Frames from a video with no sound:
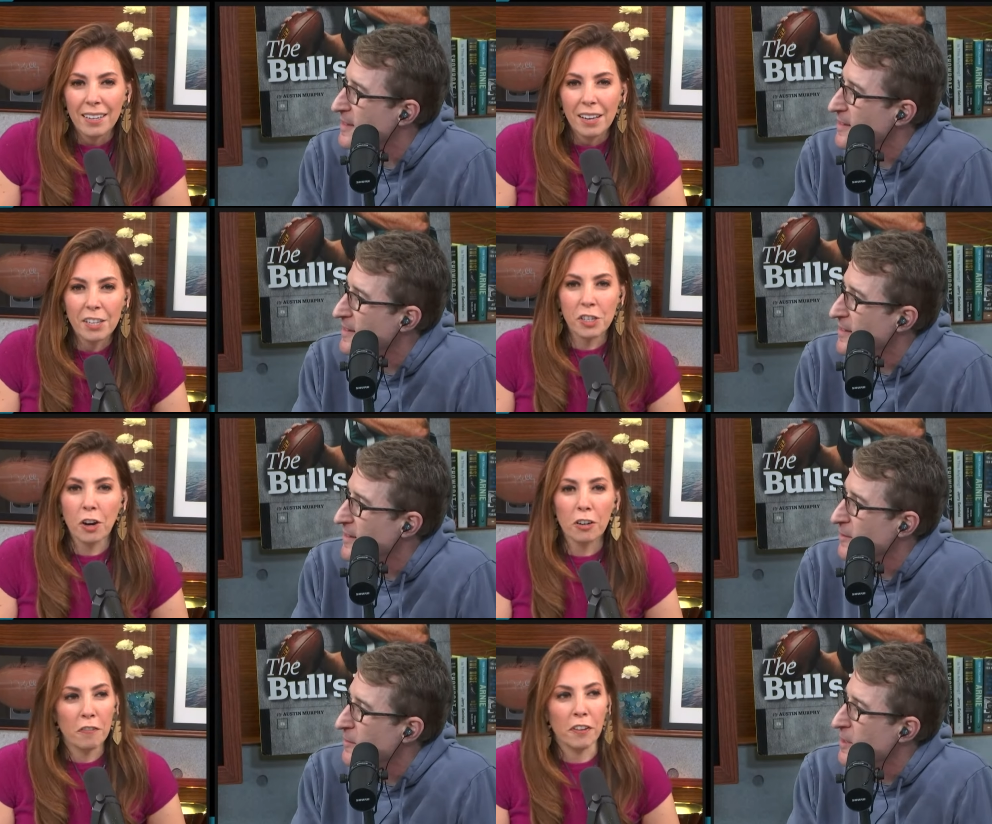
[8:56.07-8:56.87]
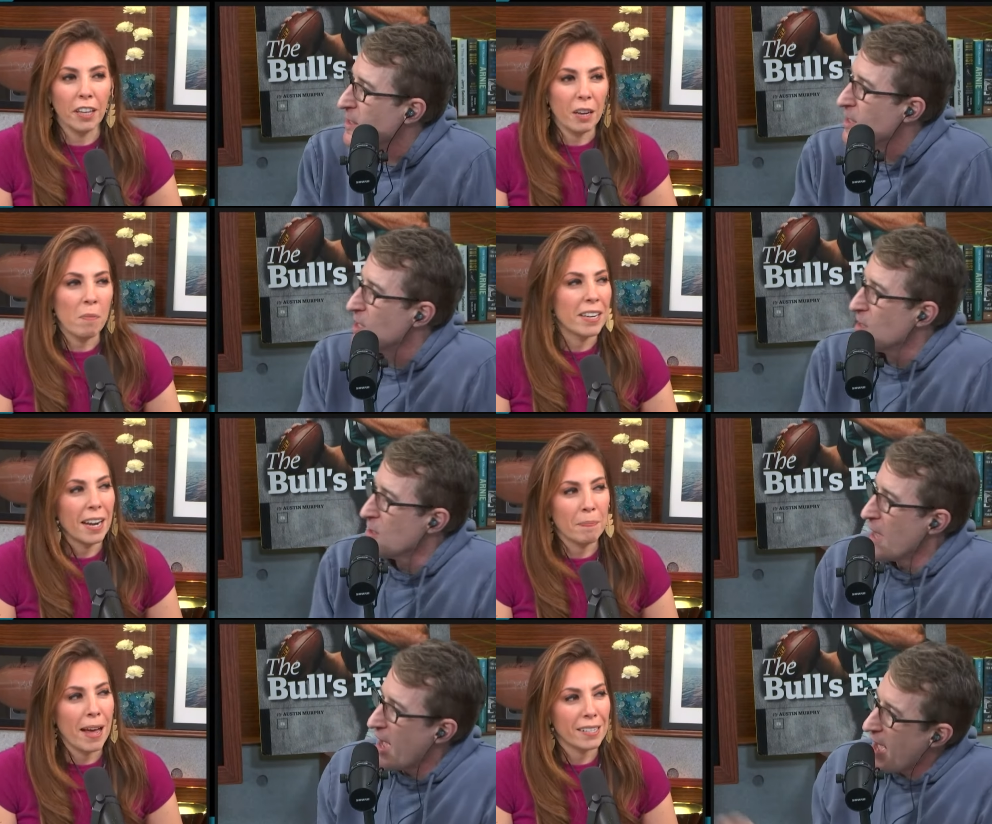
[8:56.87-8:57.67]
Speaker 1: It's starting to feel like it
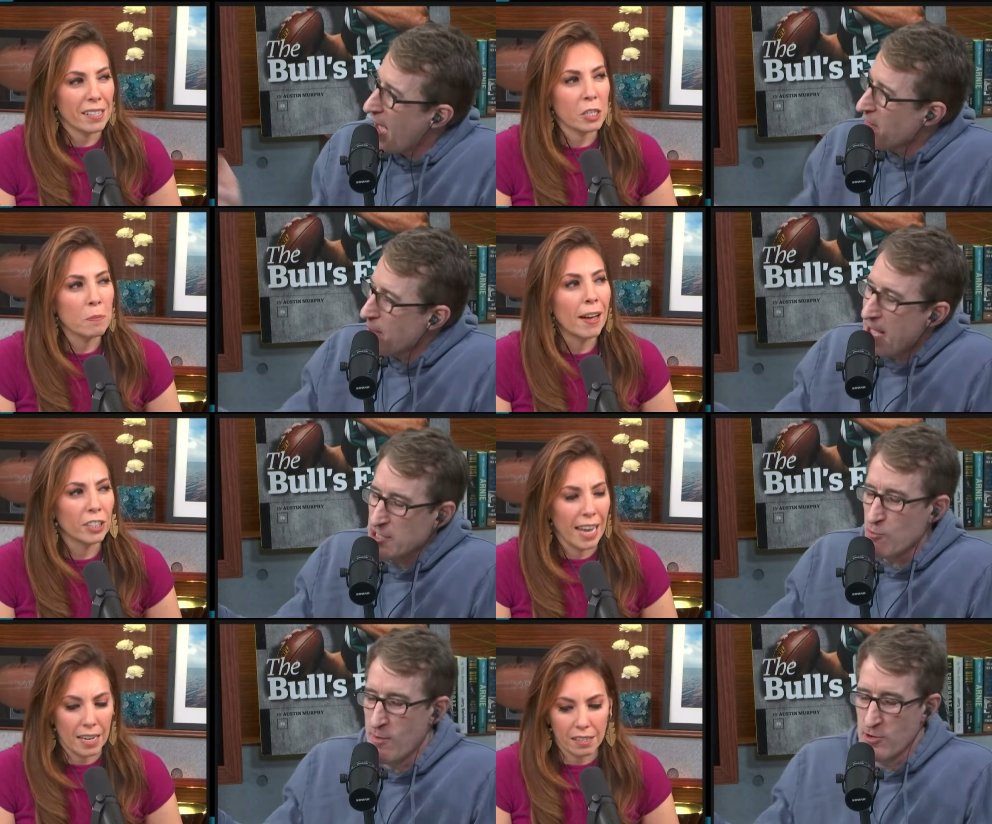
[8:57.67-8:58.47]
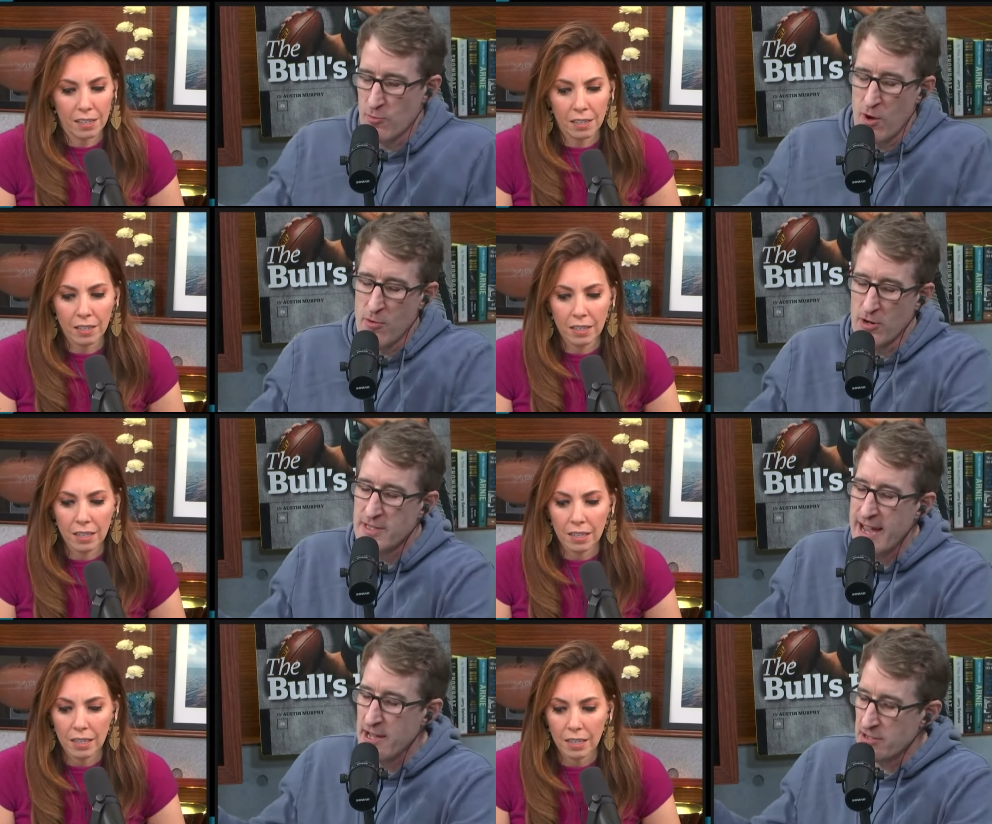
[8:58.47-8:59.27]
might not pass the
Speaker 2: I'd smell like to ask test. One more, one
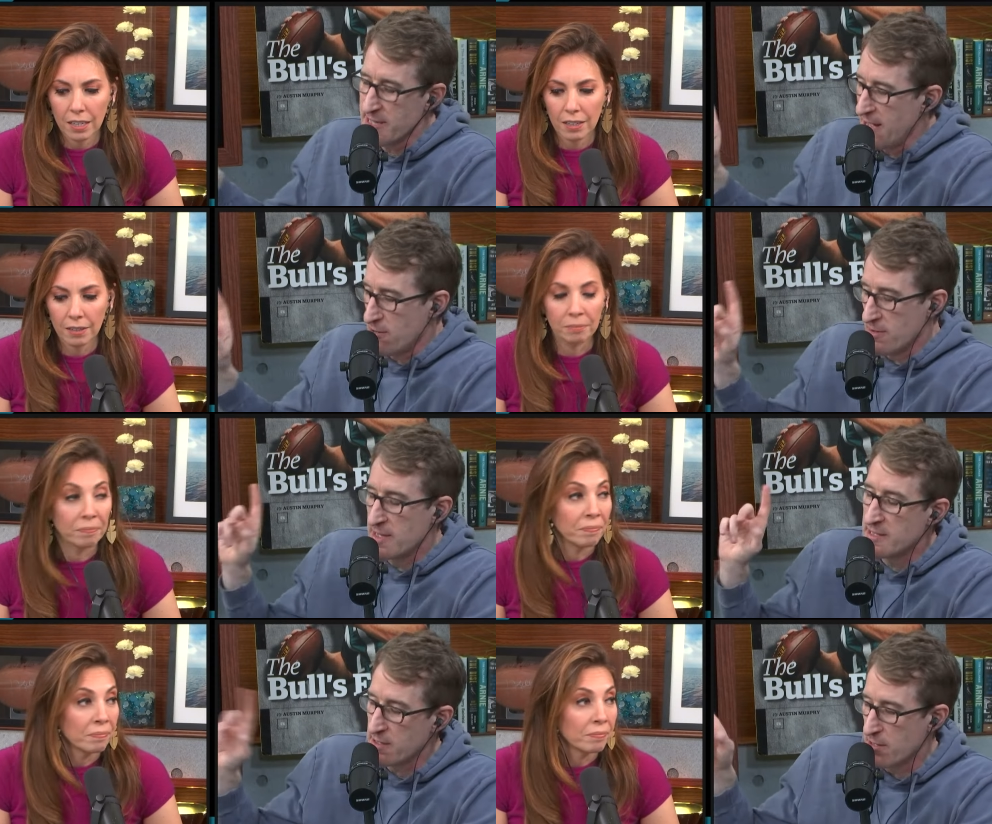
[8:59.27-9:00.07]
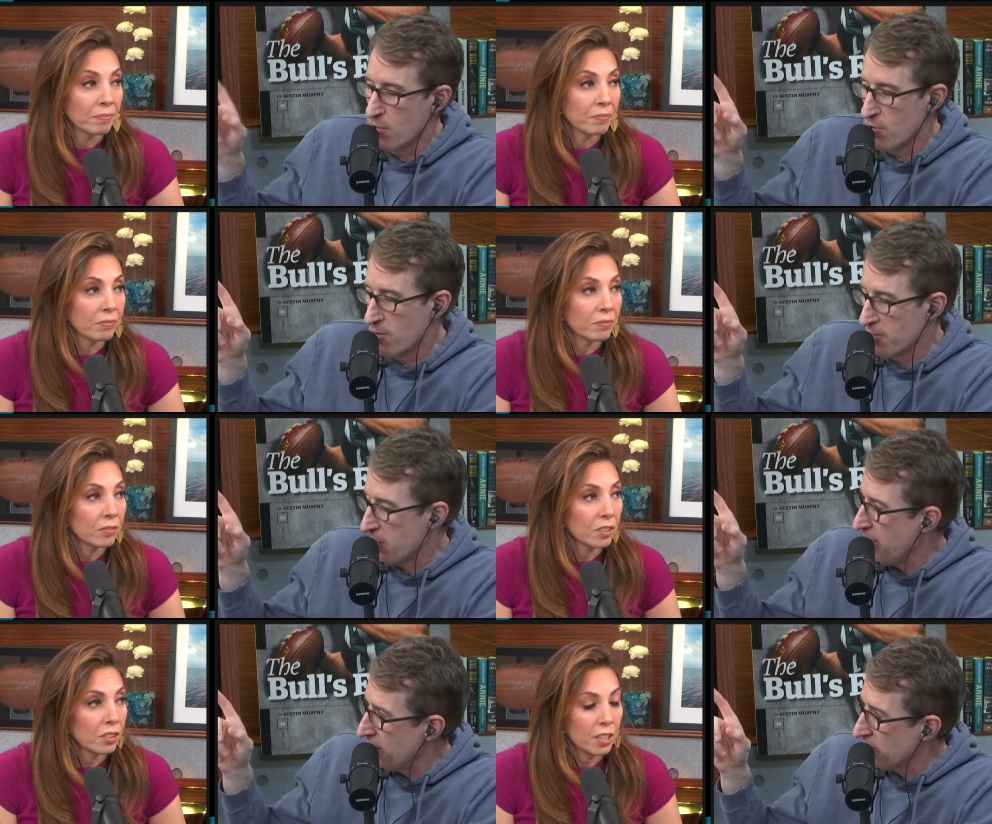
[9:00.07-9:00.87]
more. Daniel Snyder is still the owner of
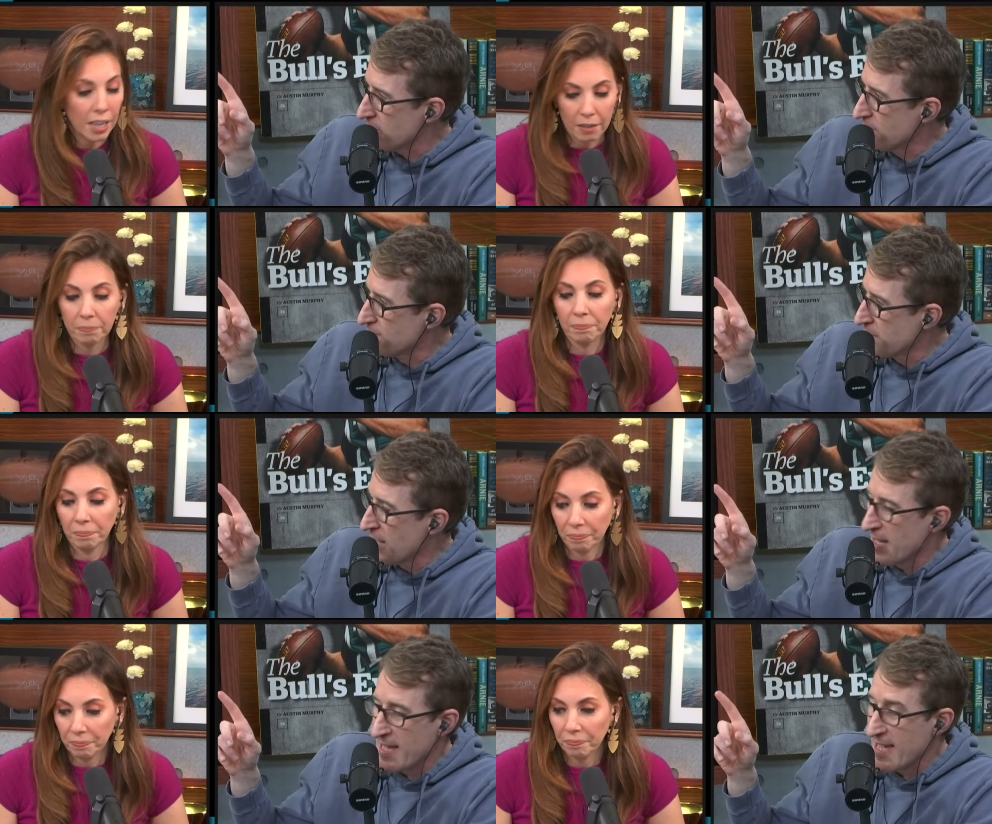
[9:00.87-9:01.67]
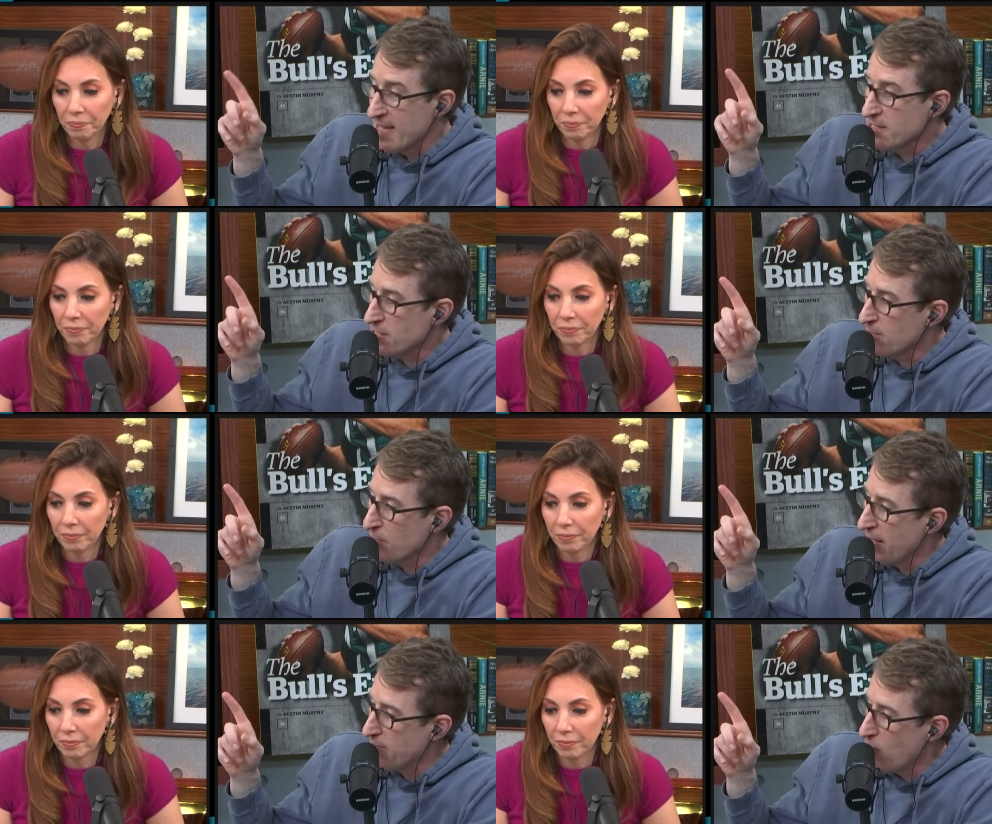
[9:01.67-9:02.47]
the Commanders. Yeah. He's going
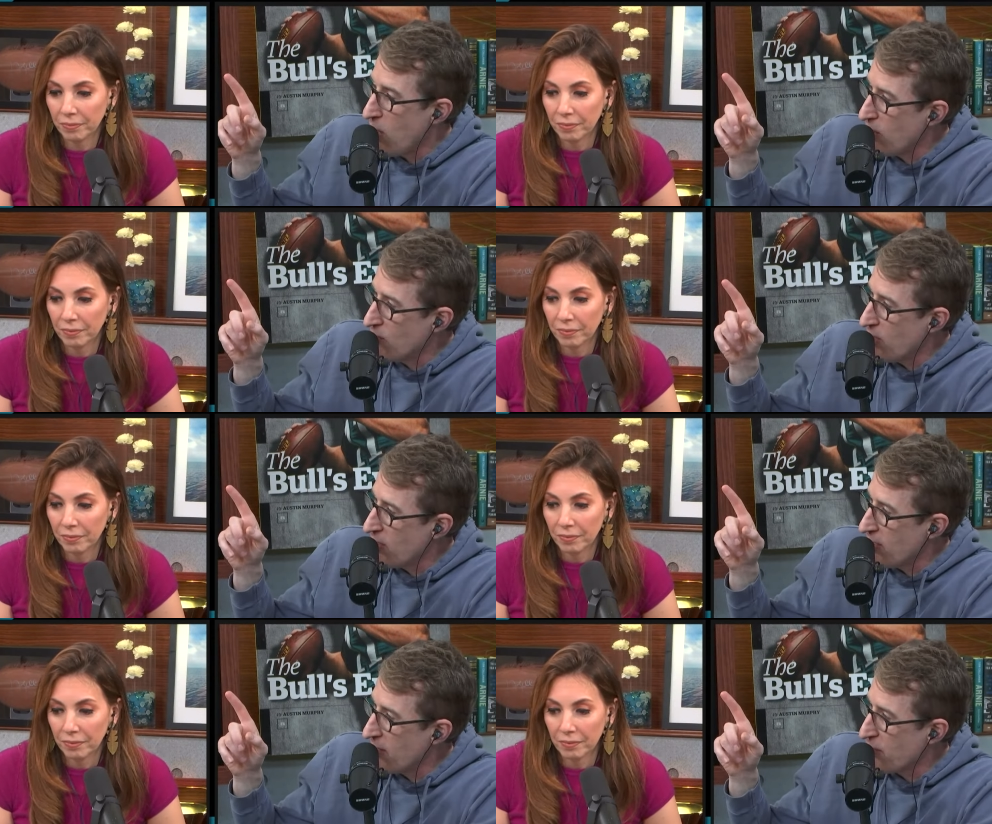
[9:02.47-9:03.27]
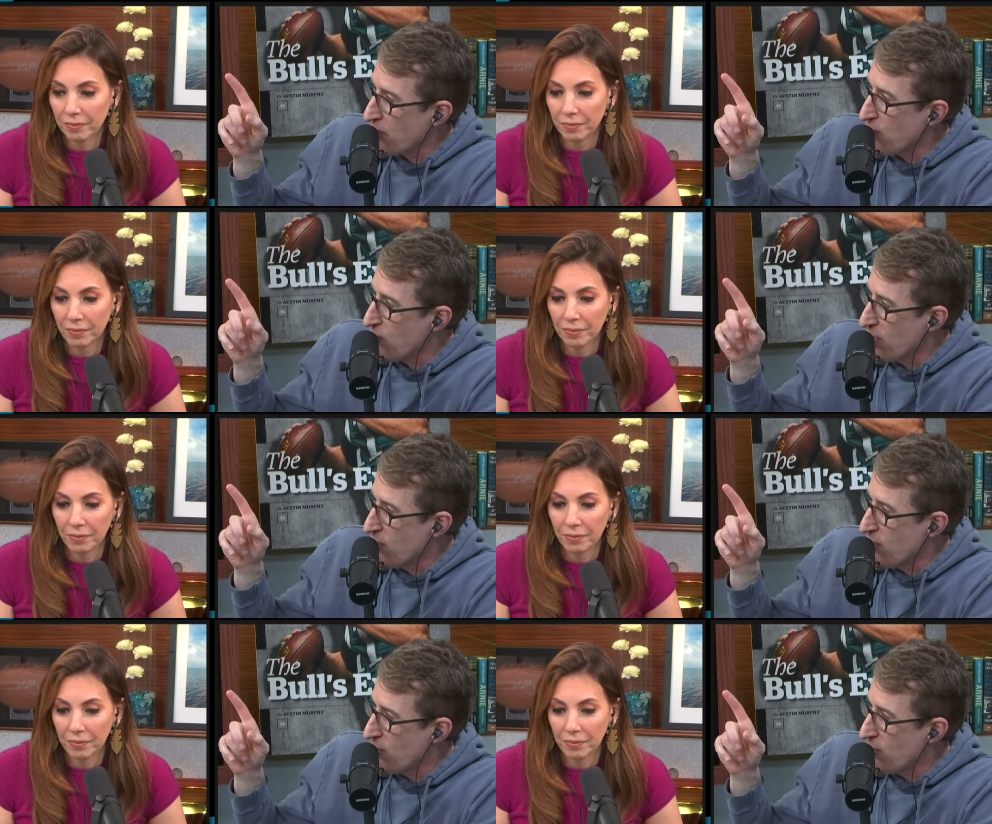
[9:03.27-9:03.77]
to play ball with all other thirty-one